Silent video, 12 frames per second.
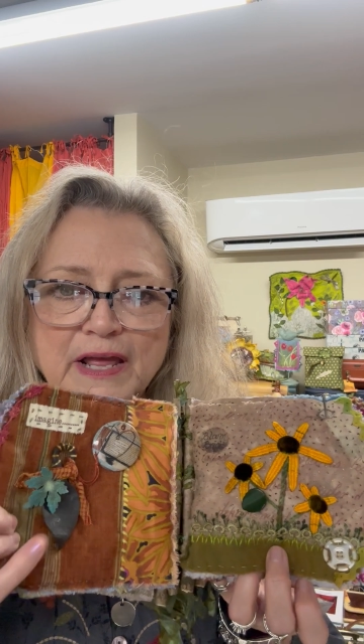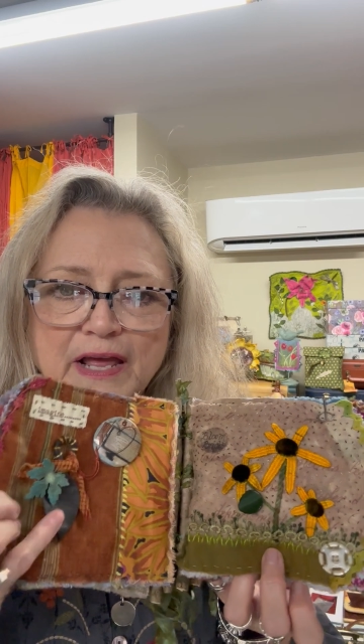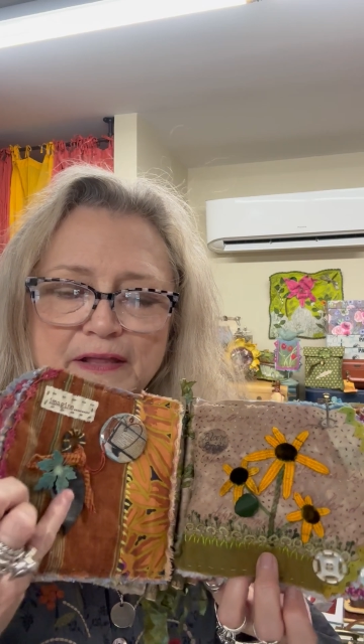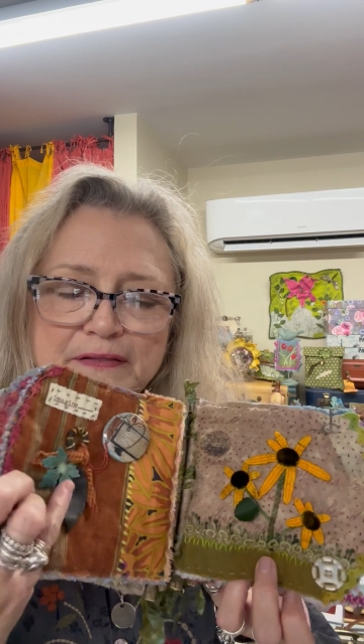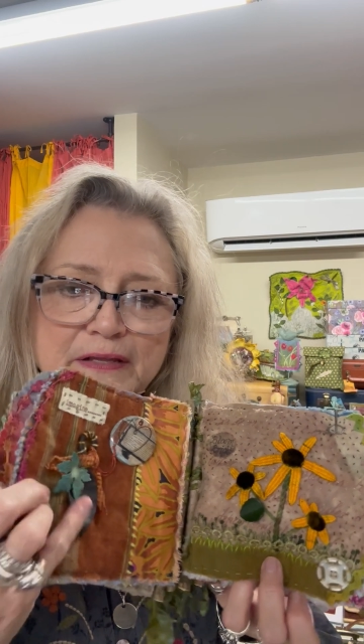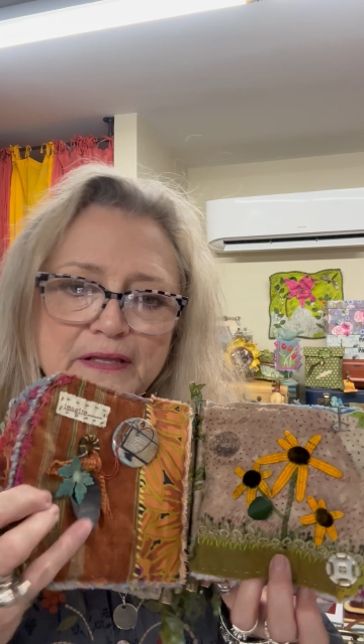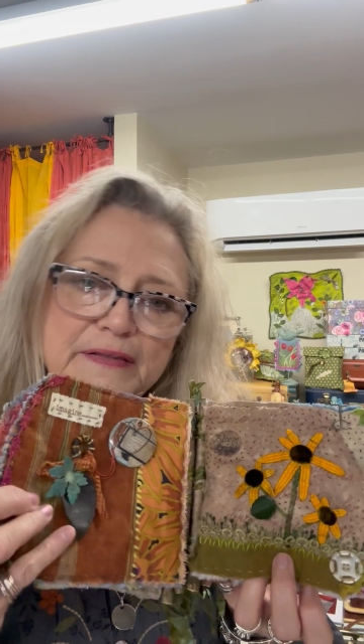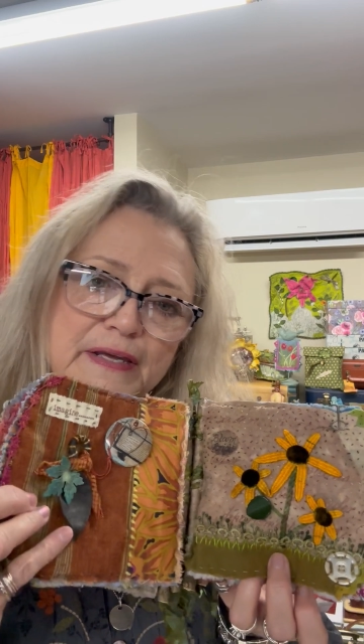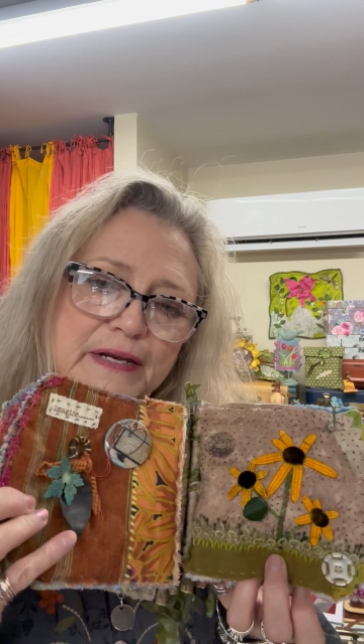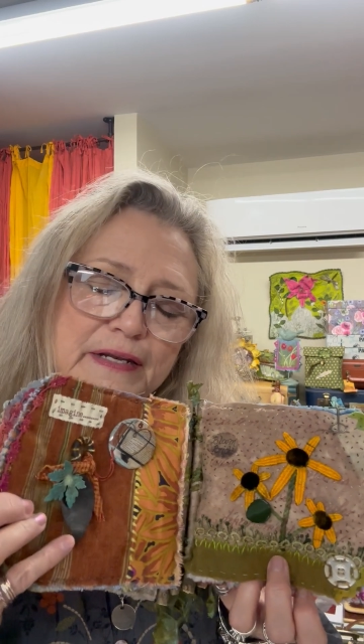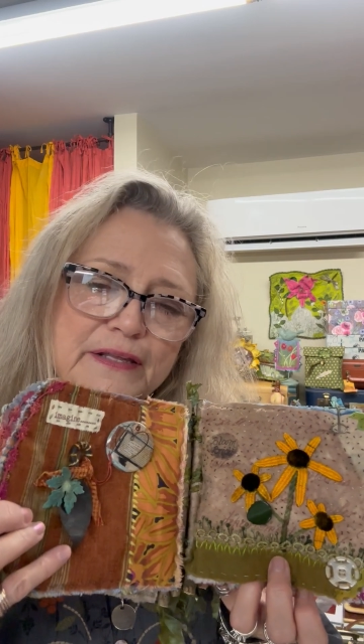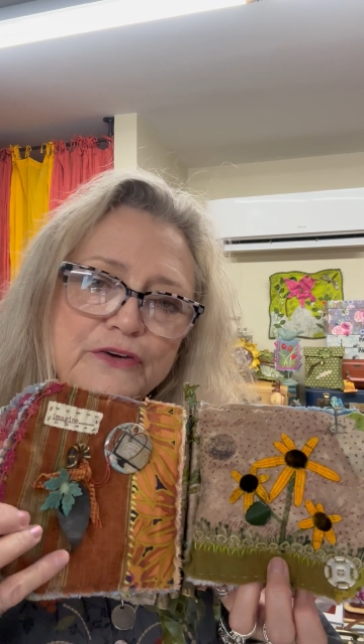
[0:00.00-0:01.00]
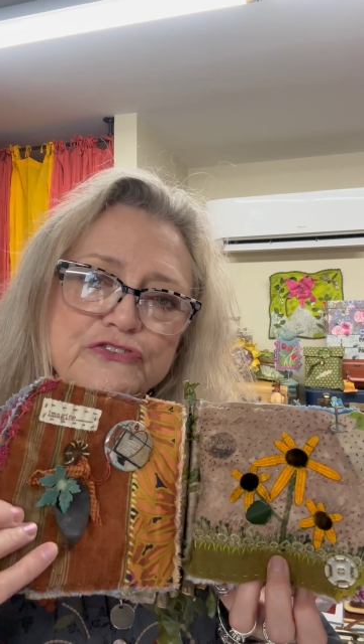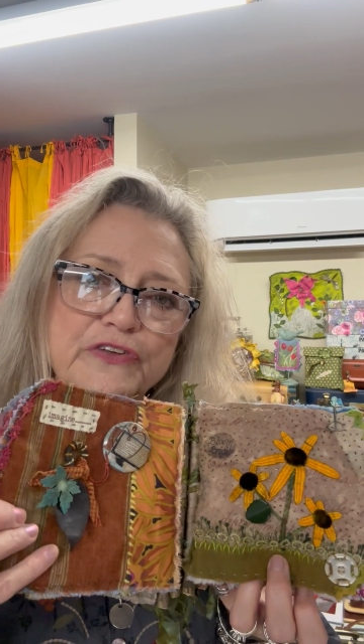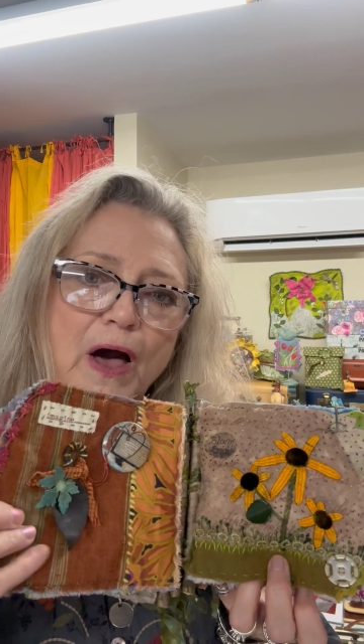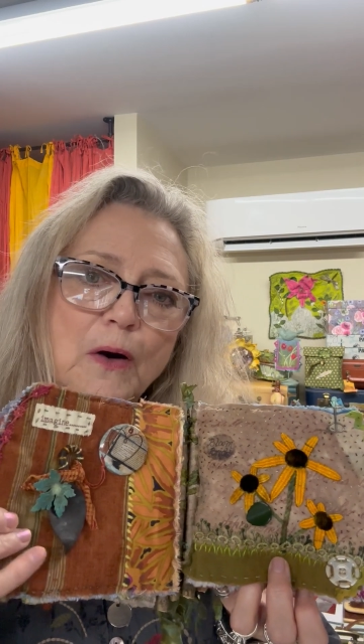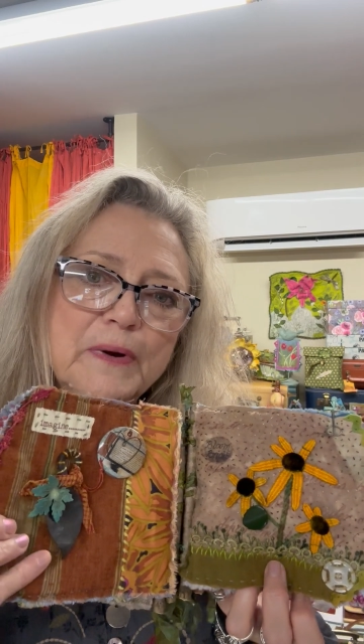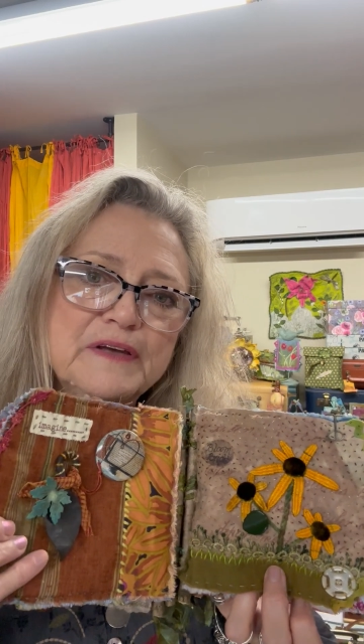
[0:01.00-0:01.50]
And then there's
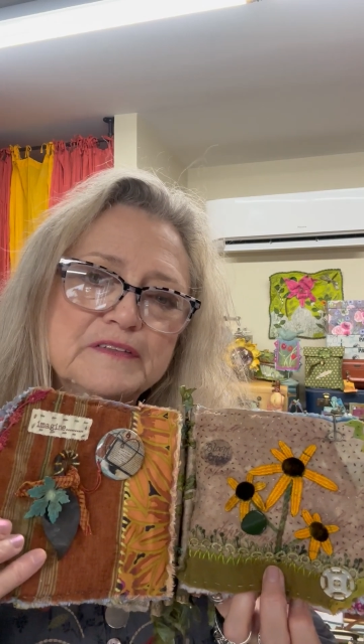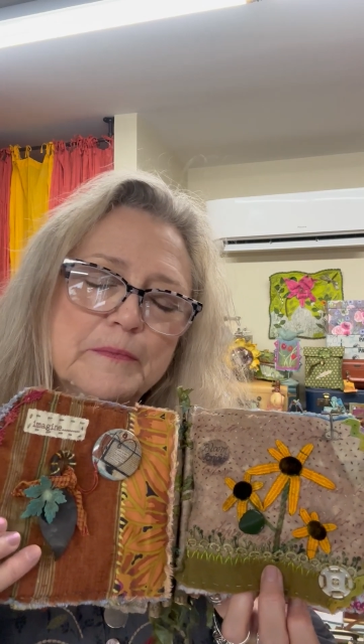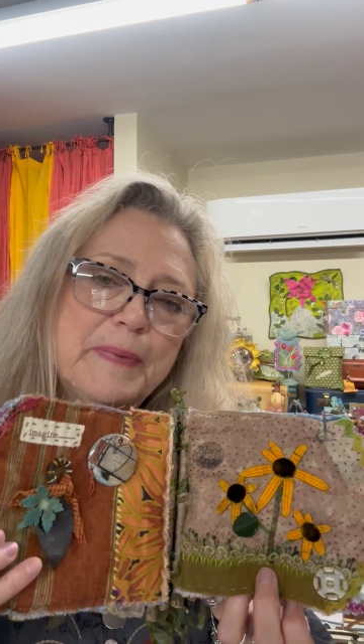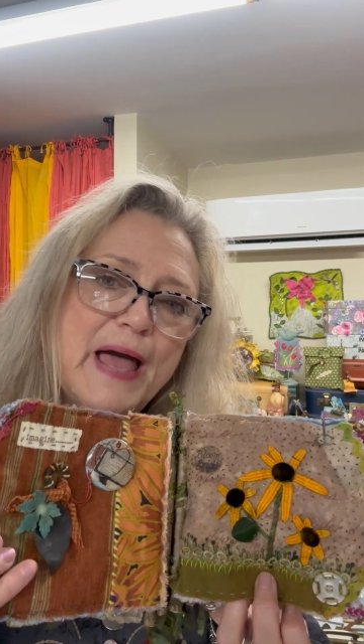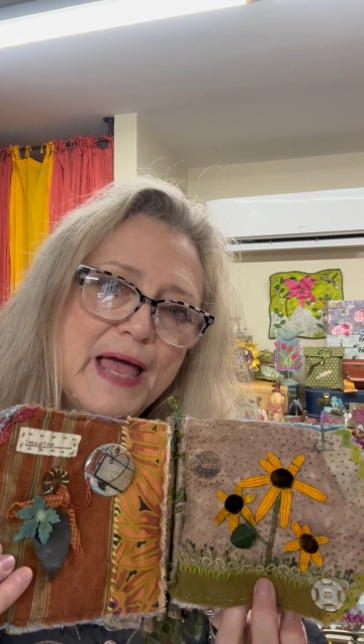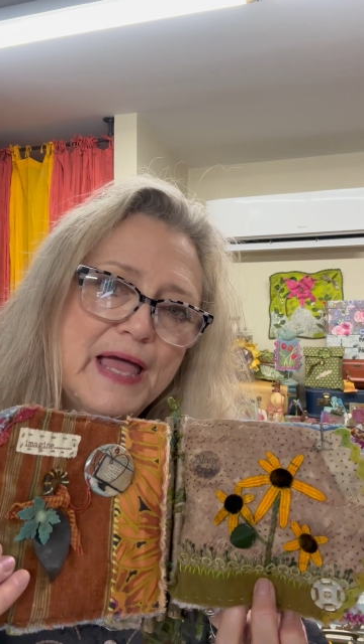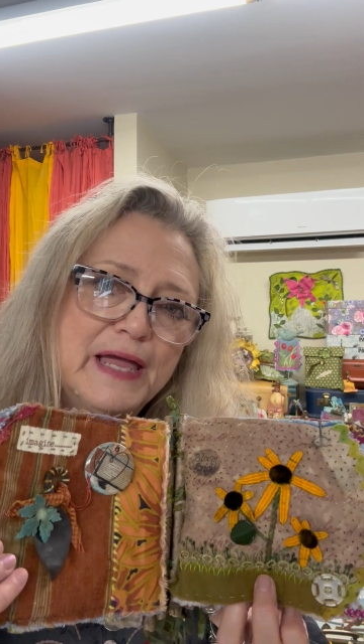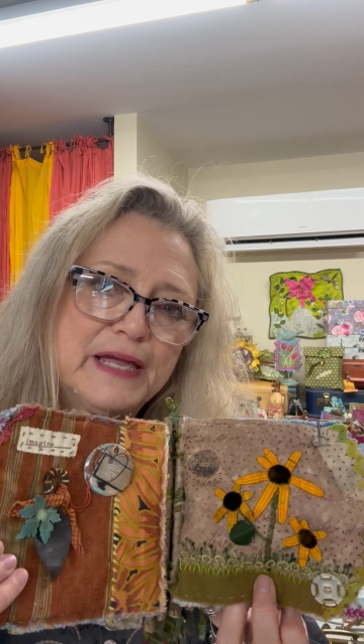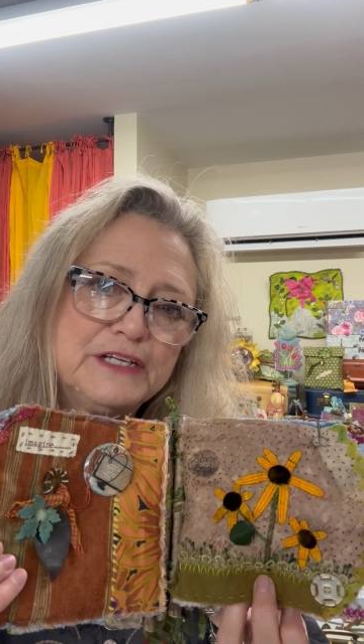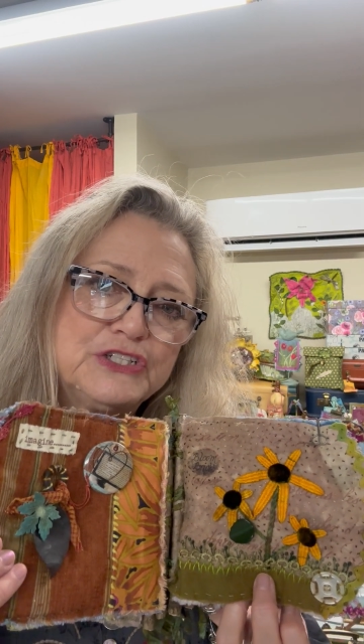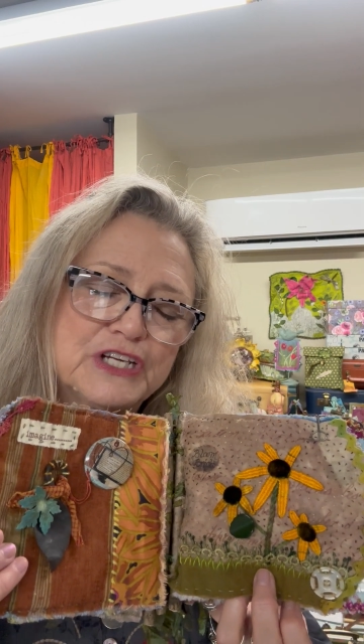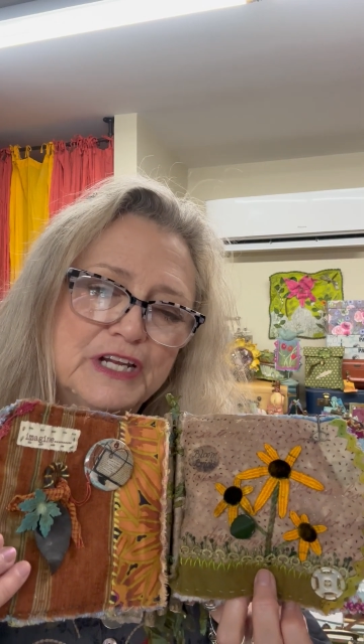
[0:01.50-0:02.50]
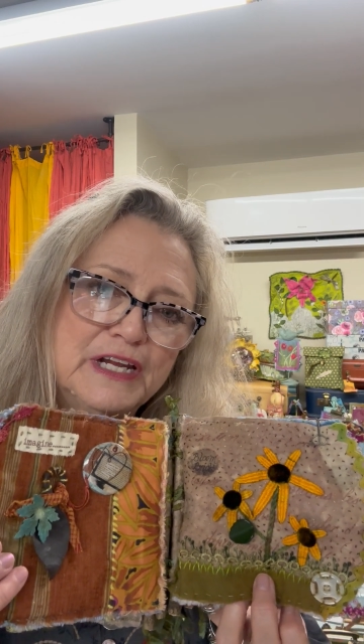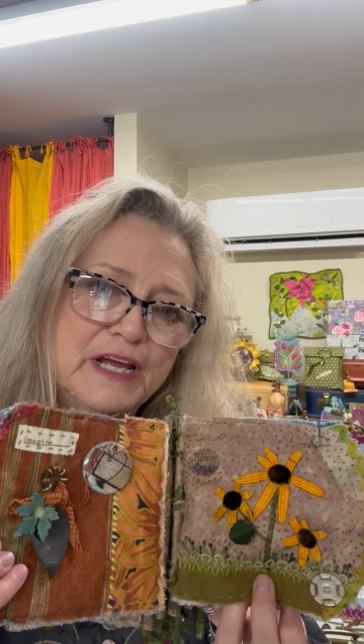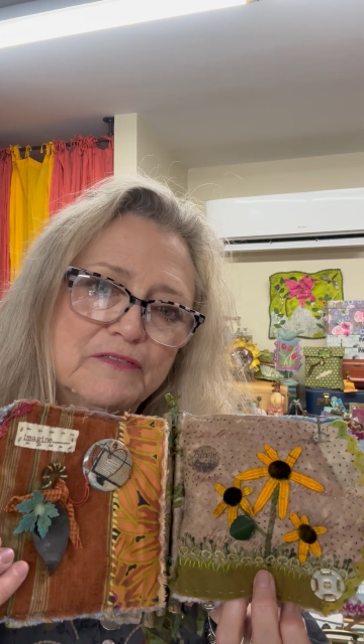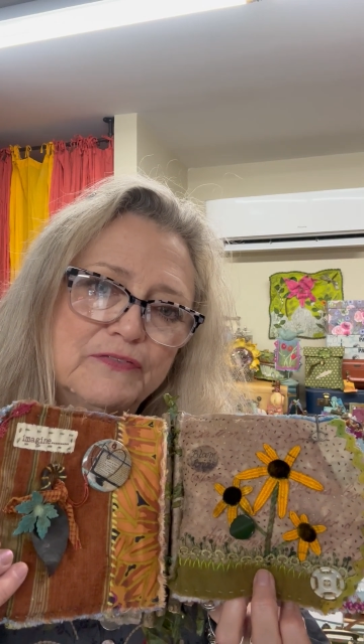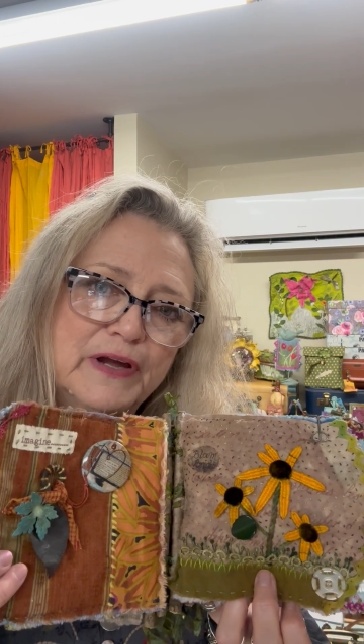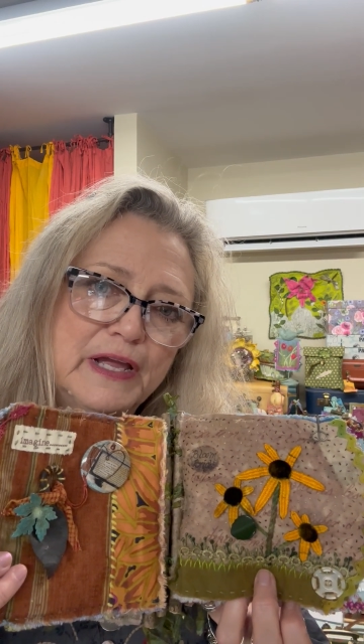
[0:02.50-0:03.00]
always a page in
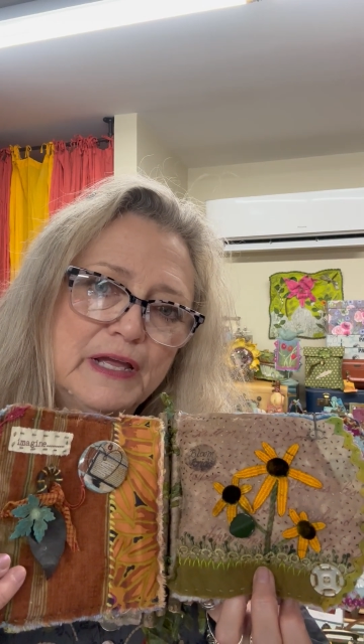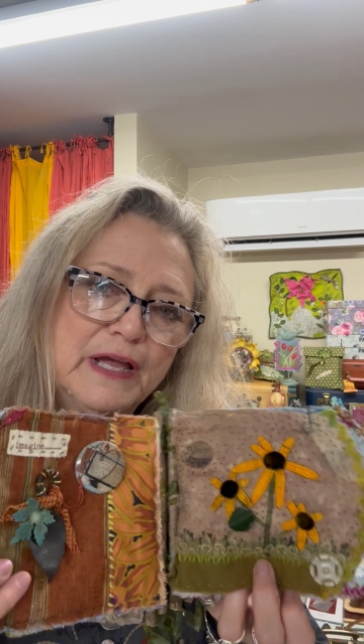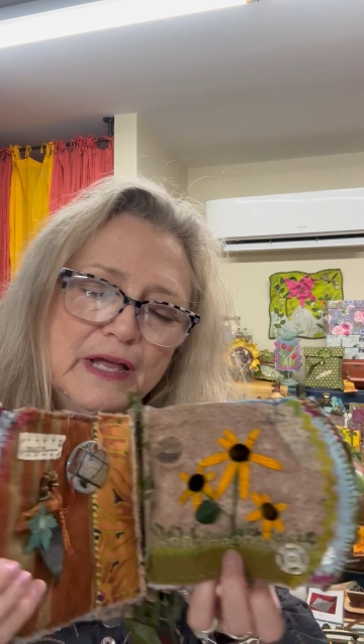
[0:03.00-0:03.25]
every